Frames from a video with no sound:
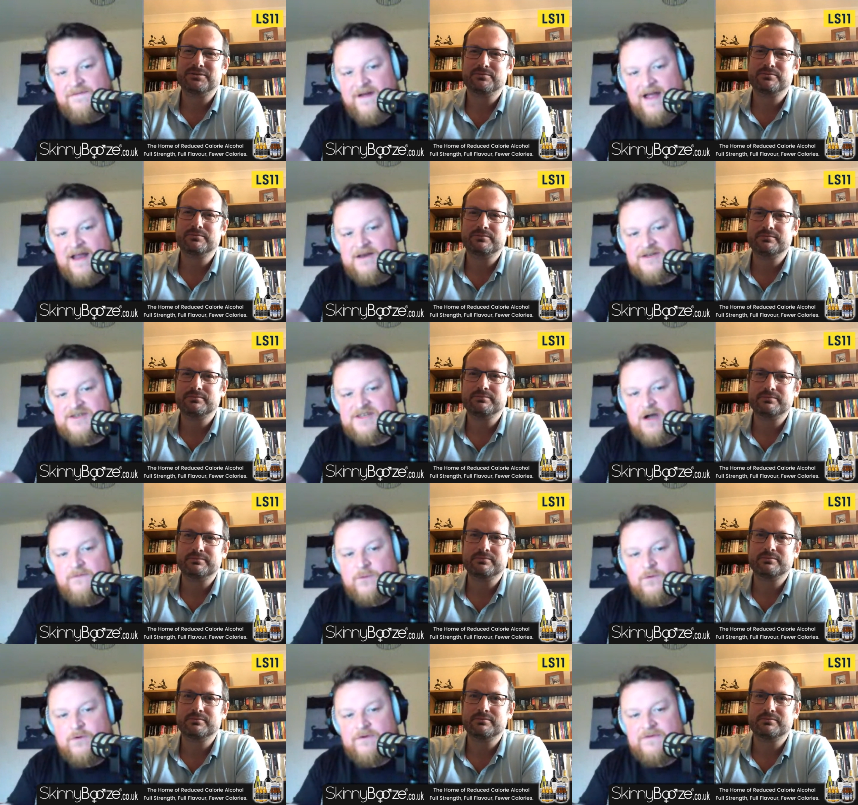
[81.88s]
Speaker 1: fan
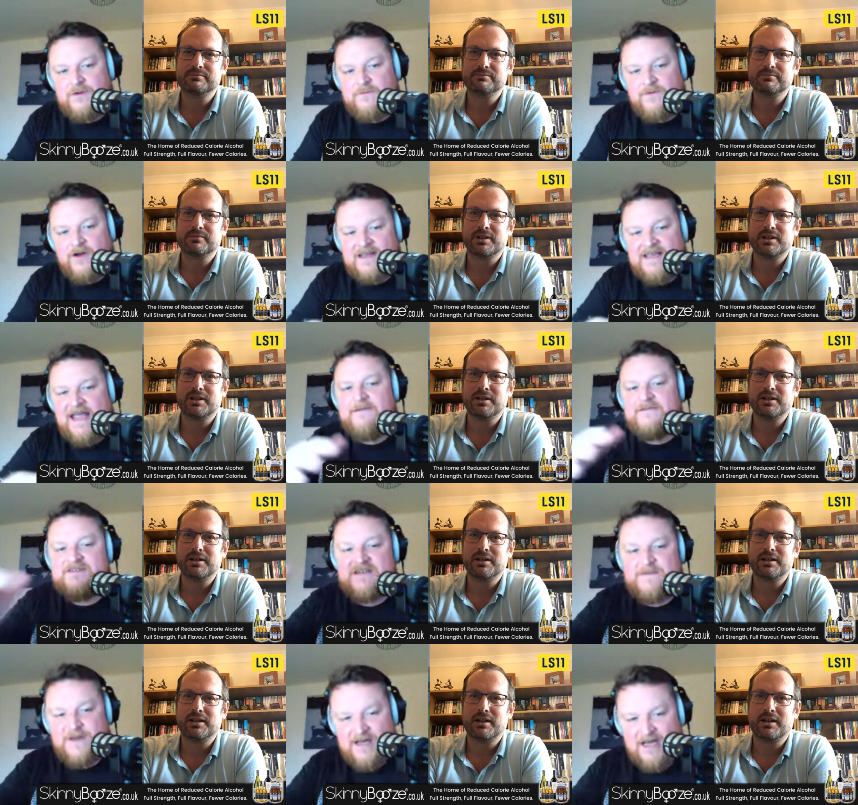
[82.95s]
yourself, or have you
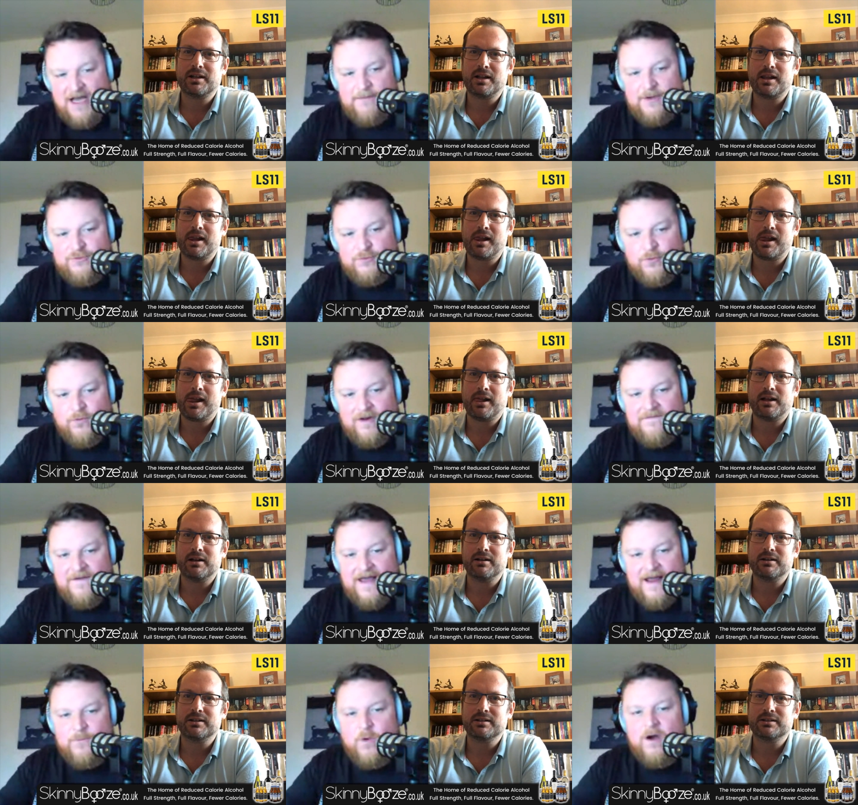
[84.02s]
vicariously become a Crawley
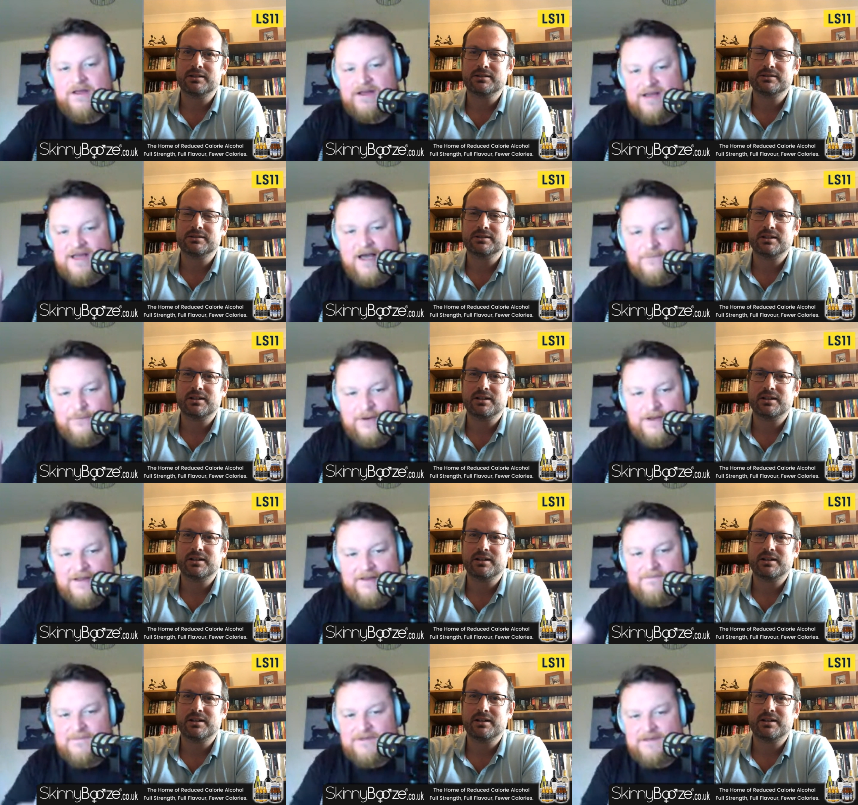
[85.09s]
fan while you're
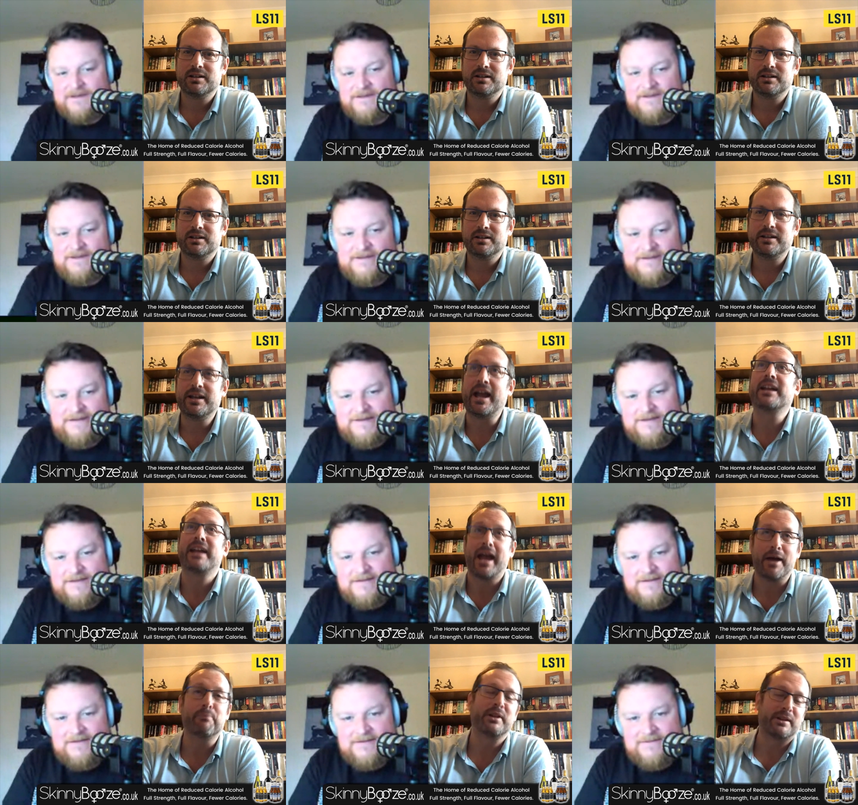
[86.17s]
covering them?
Speaker 2: Yeah,
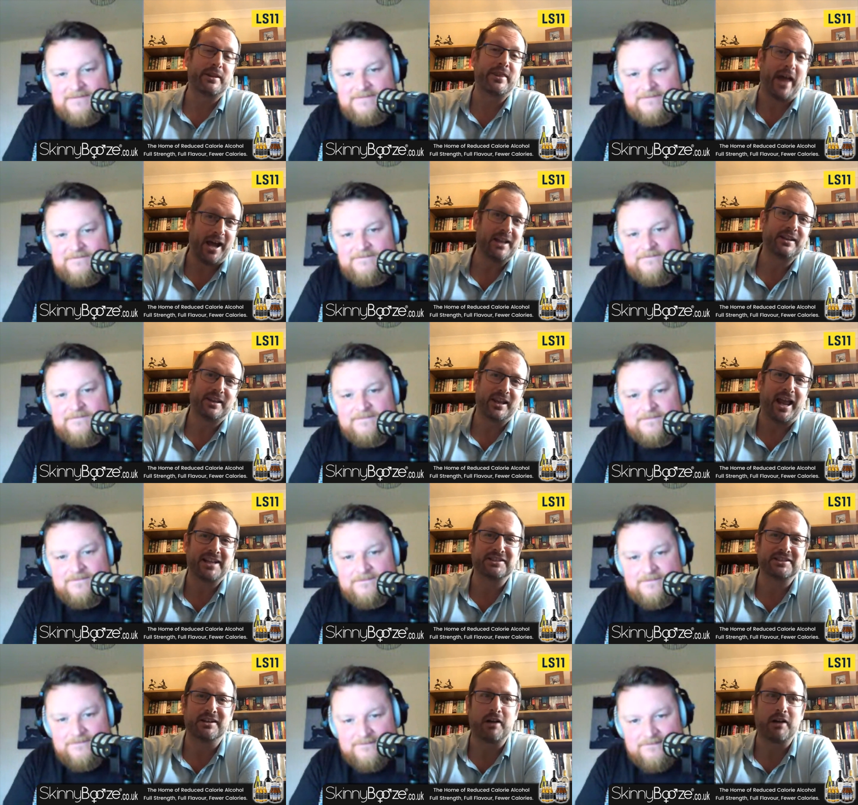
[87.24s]
yeah, that, the
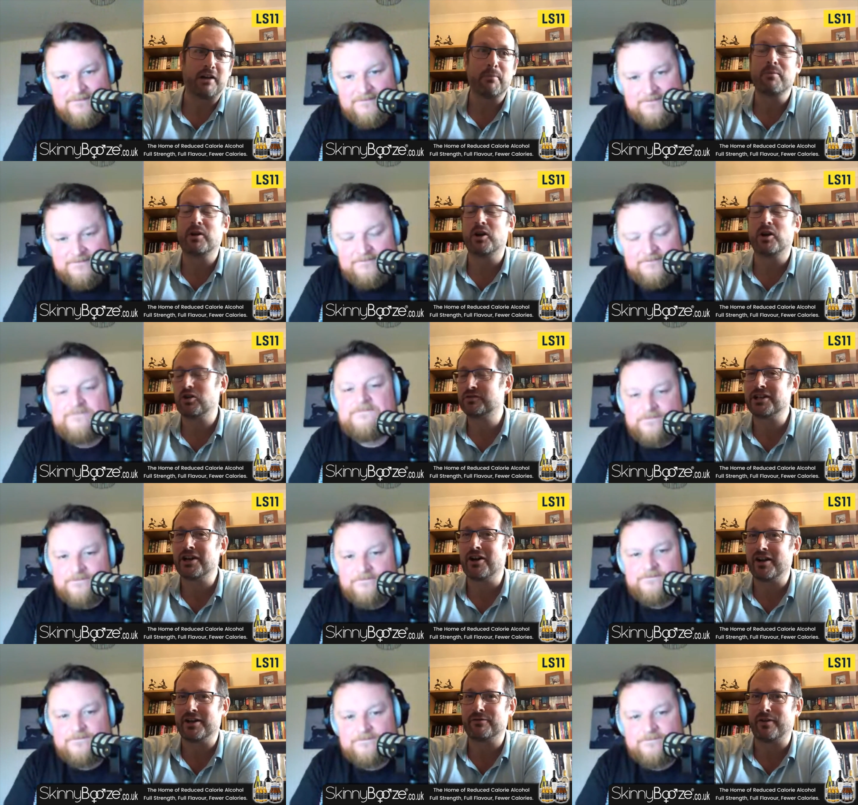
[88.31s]
latter. Um, I'm an Oxford
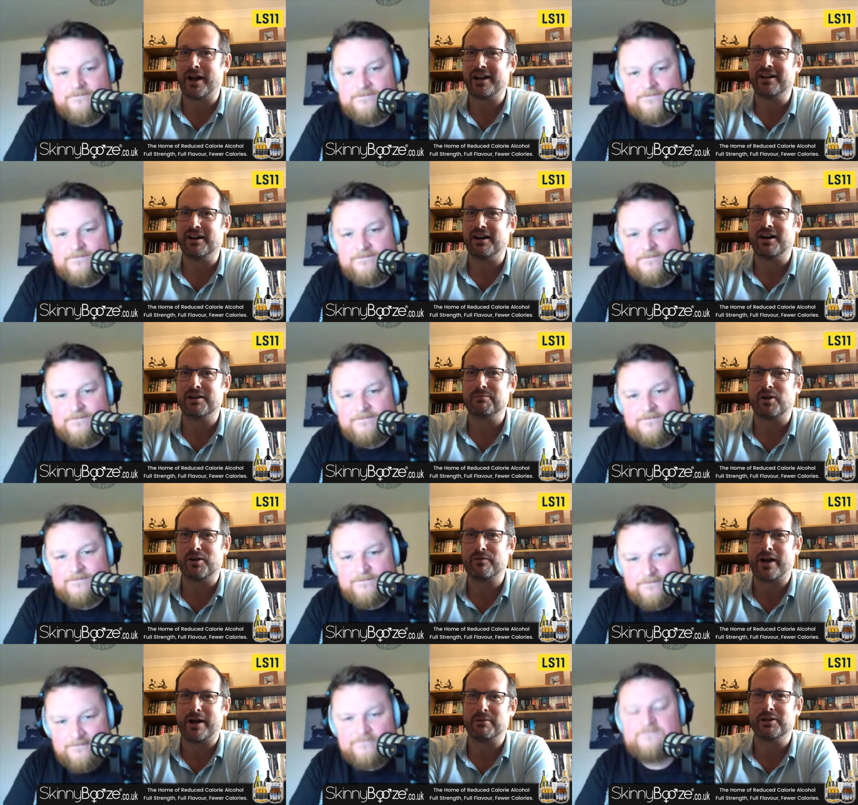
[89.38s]
United fan at heart.
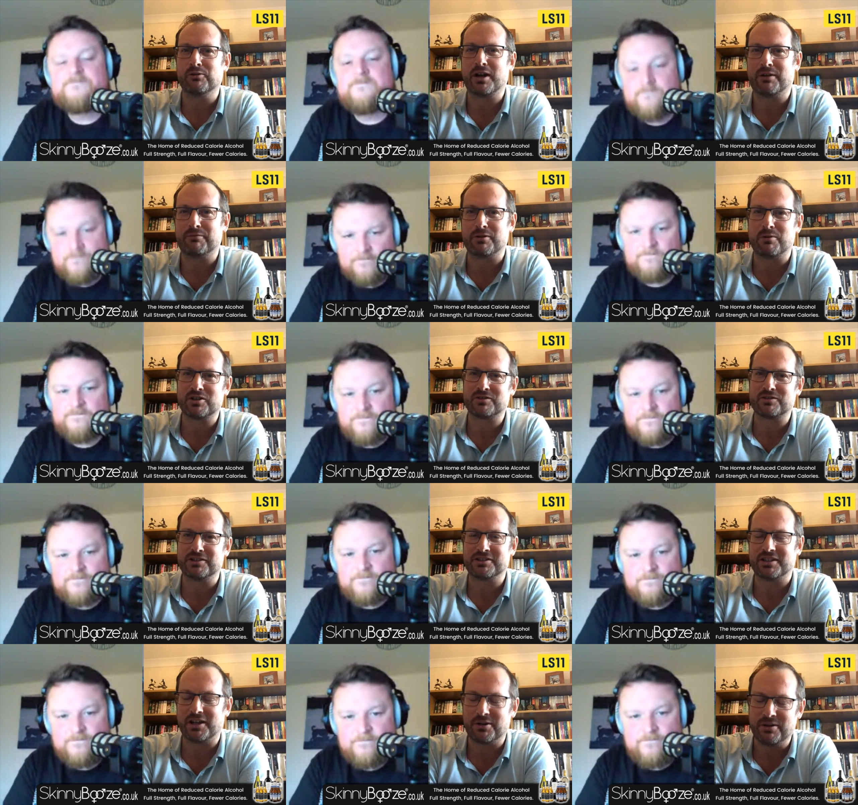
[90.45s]
My family all come from
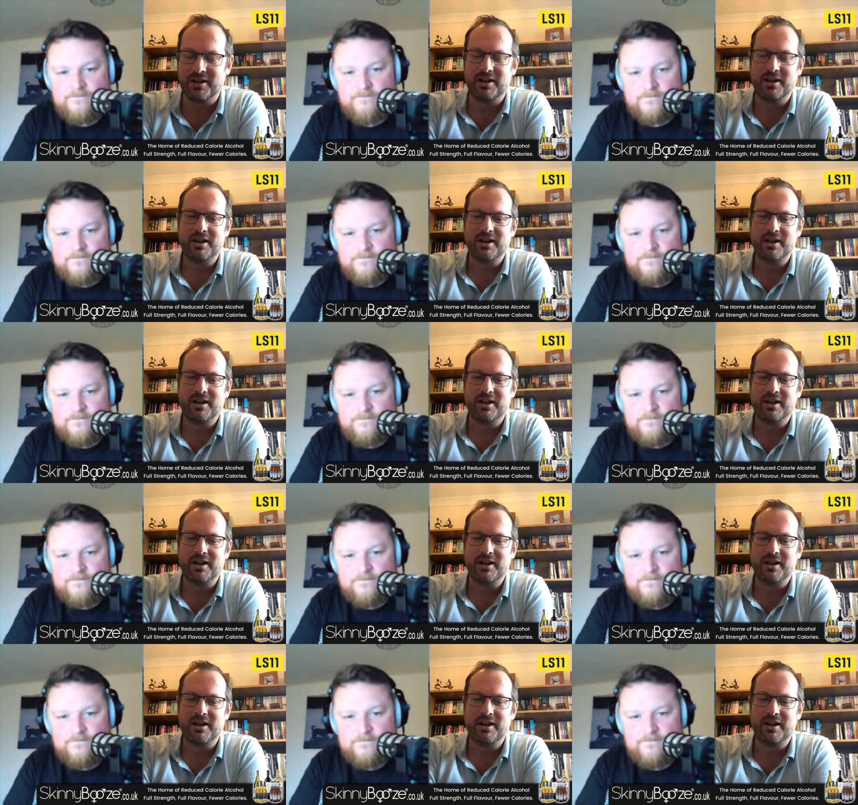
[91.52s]
Oxford, so